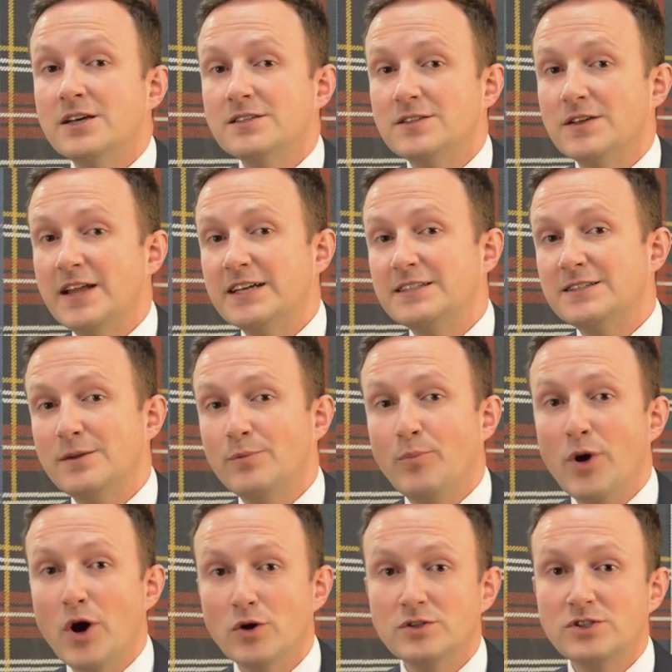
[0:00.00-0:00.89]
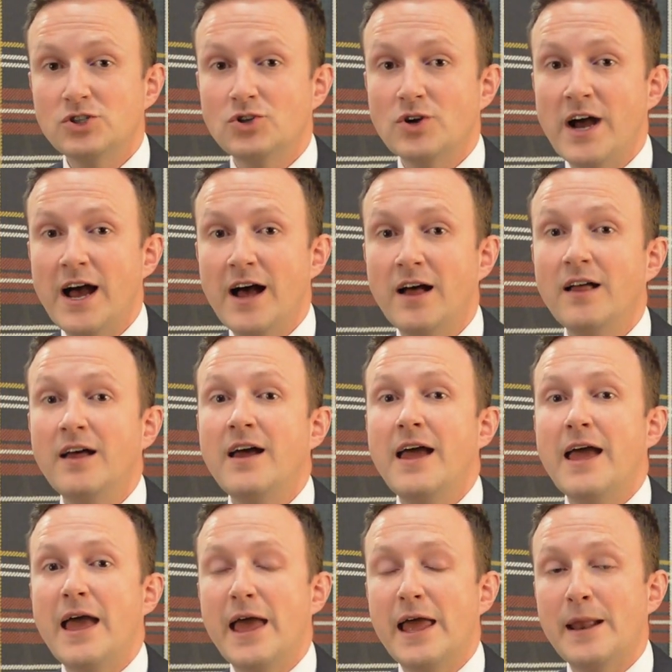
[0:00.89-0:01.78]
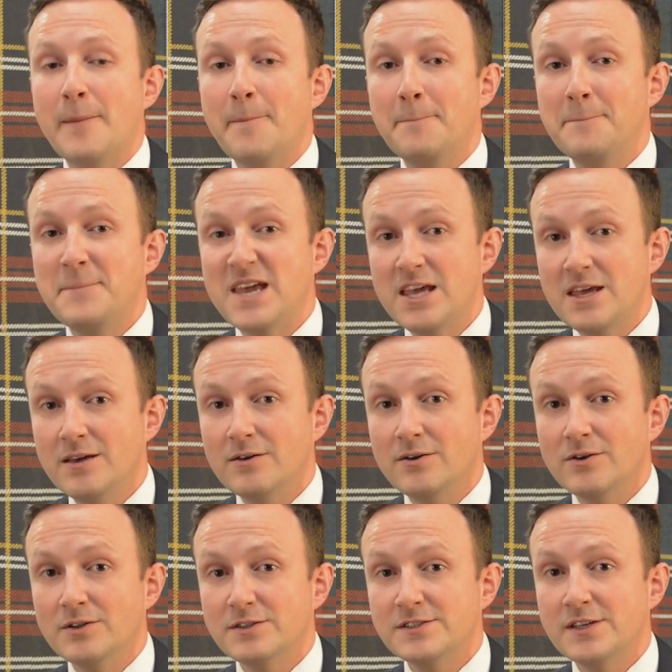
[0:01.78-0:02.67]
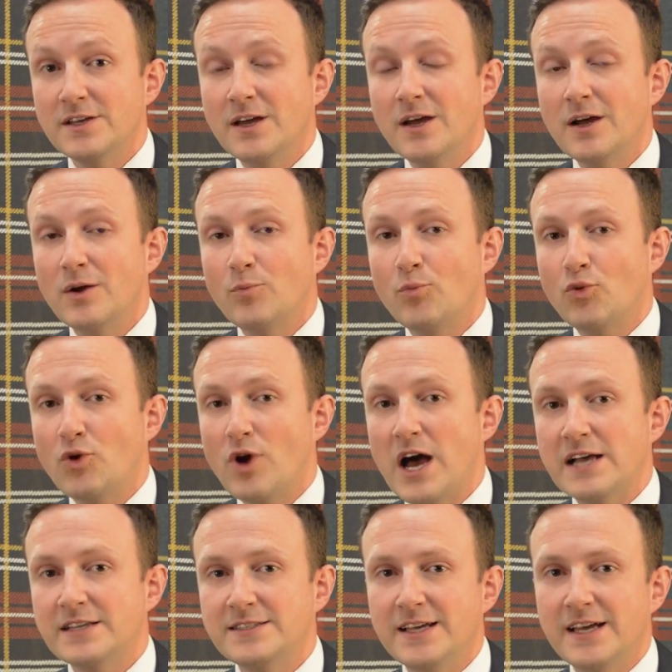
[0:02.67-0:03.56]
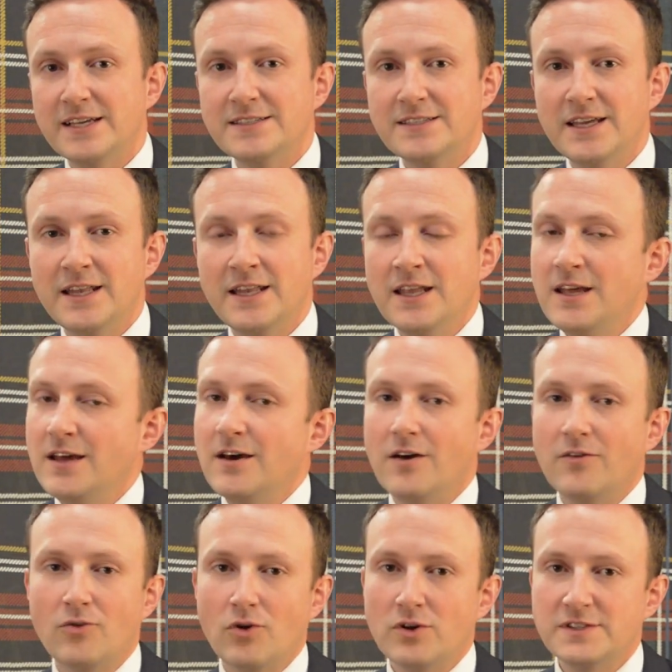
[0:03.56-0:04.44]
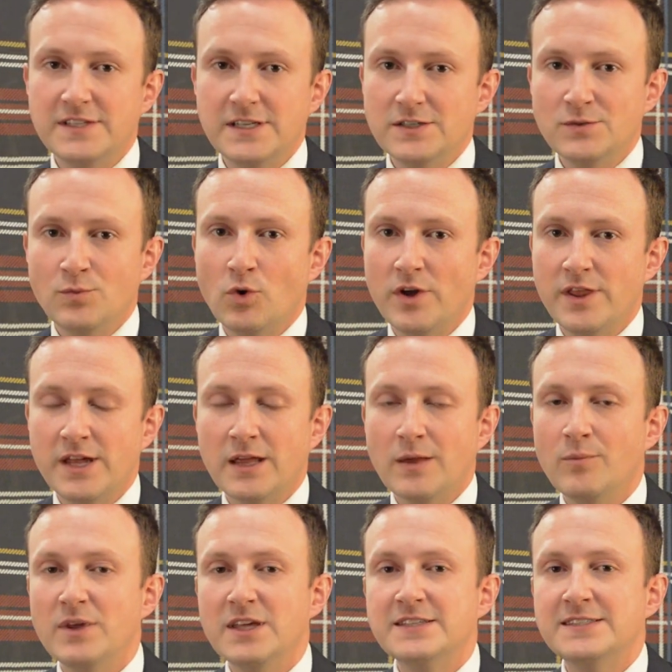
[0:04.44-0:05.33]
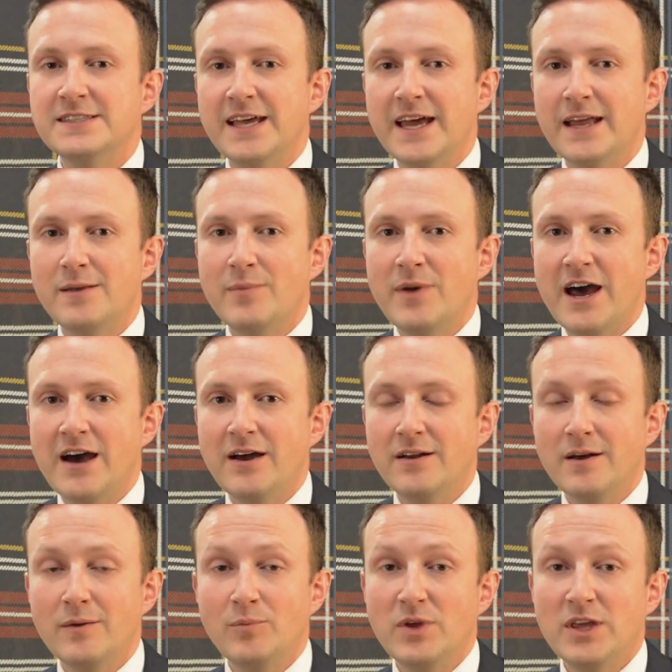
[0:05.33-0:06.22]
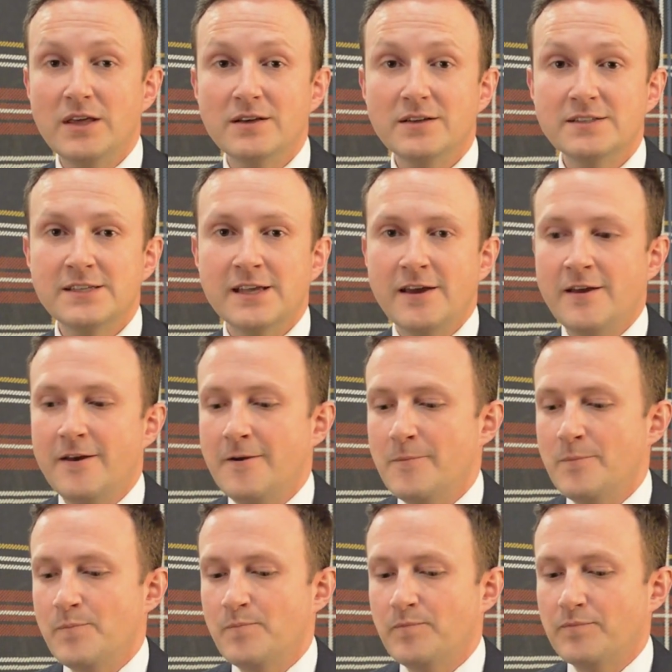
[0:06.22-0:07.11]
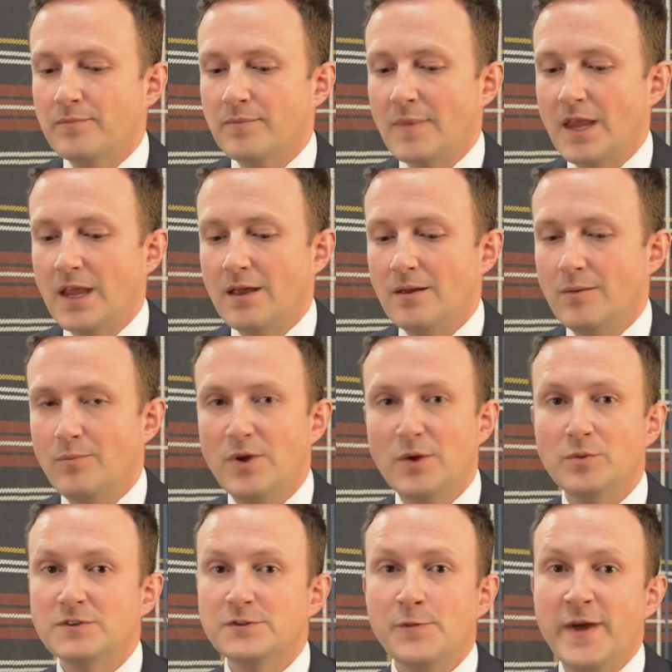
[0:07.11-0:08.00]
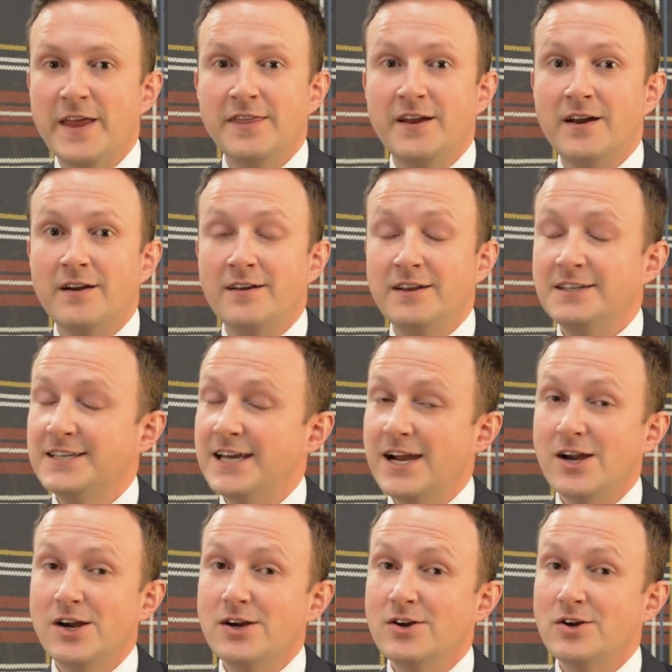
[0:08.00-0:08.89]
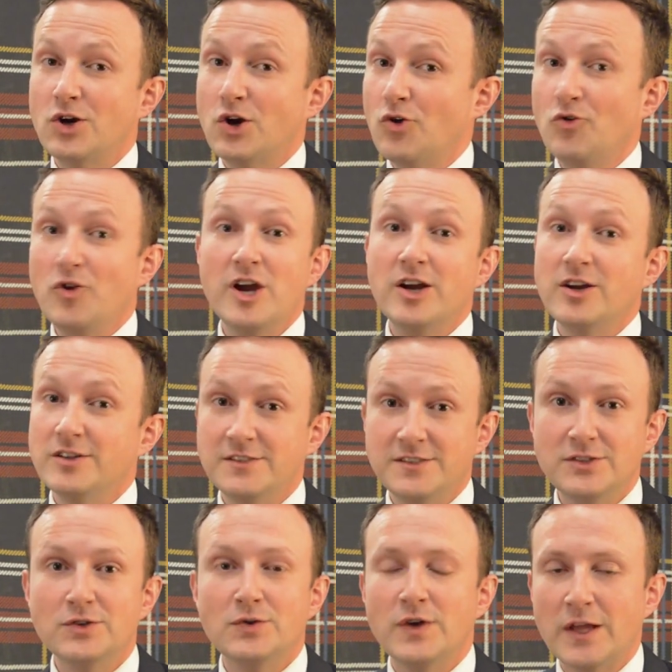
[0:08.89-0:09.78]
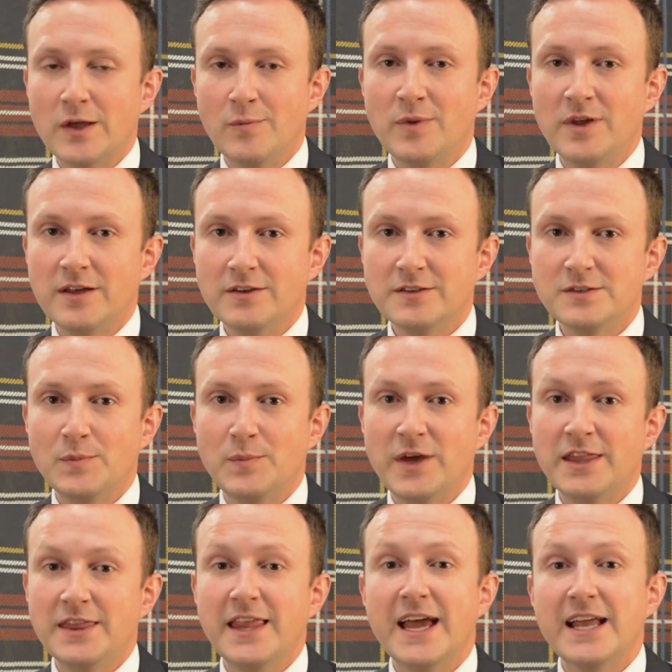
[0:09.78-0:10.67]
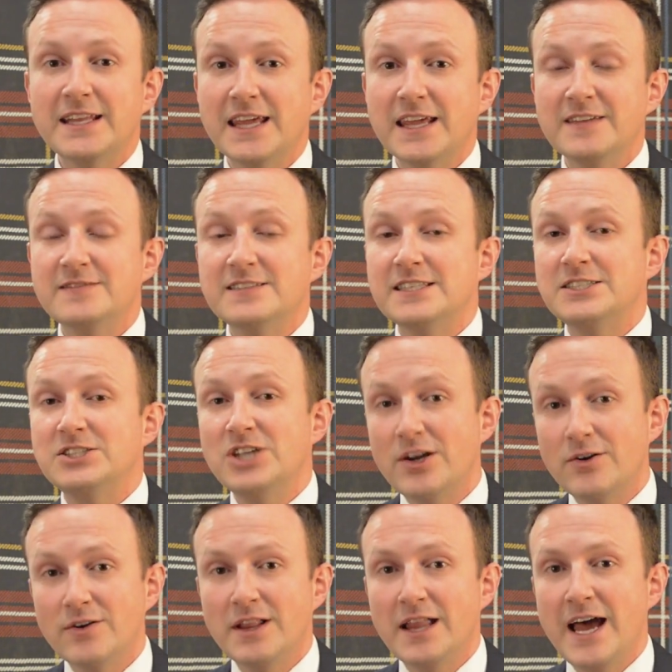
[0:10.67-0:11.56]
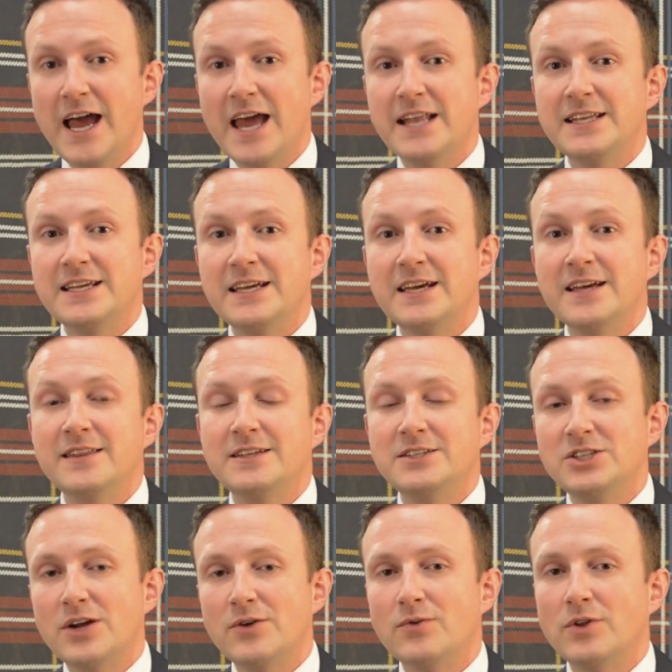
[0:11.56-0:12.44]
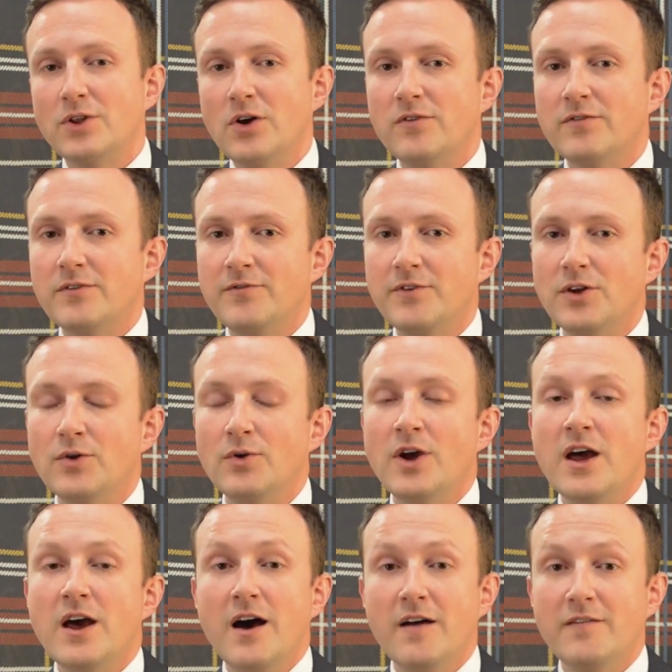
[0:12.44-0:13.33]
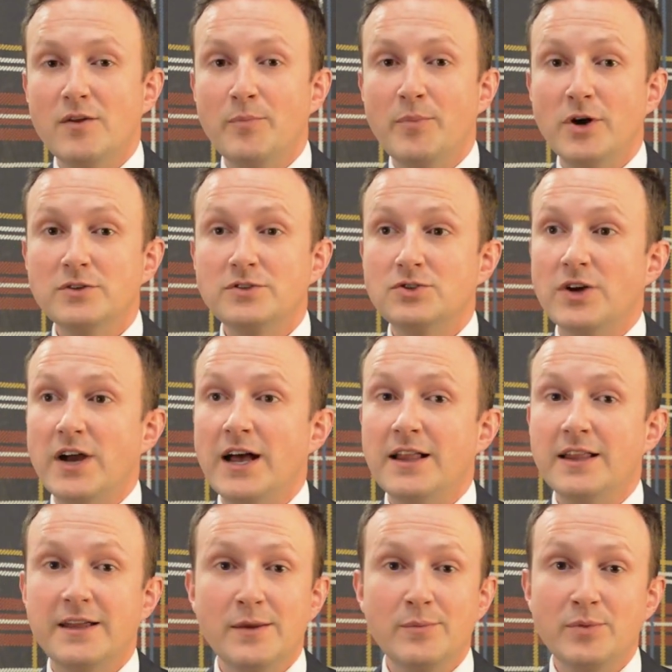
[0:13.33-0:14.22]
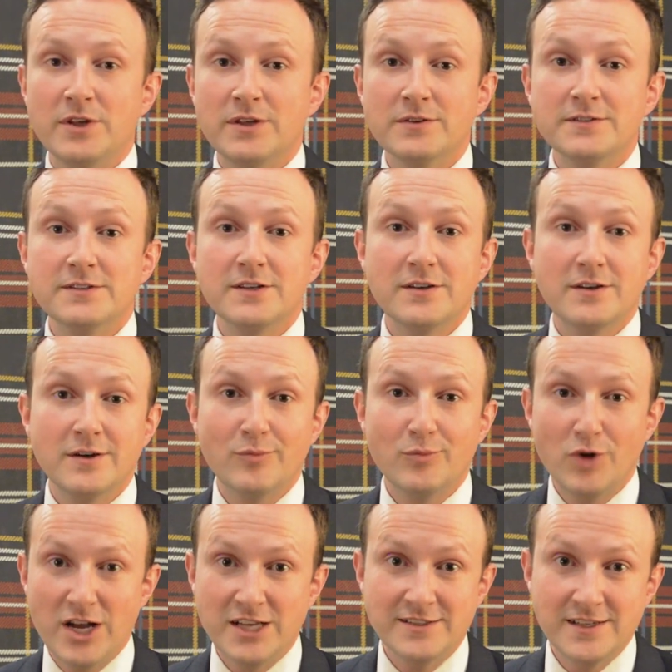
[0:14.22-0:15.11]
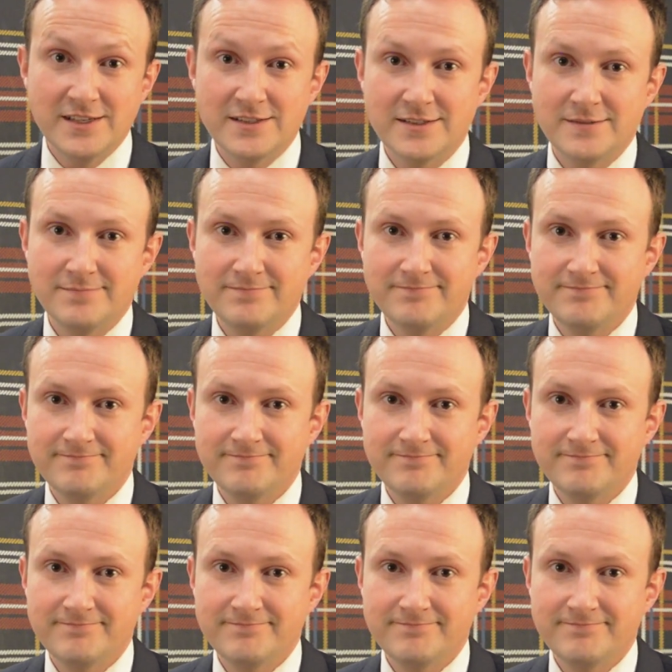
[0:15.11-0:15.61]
So that's the post-trial and appeals process. And of course, there's more that can be said about appeals. People spend their entire careers doing appeals, but that gives the general idea, the general overview of the post-trial and appeals process.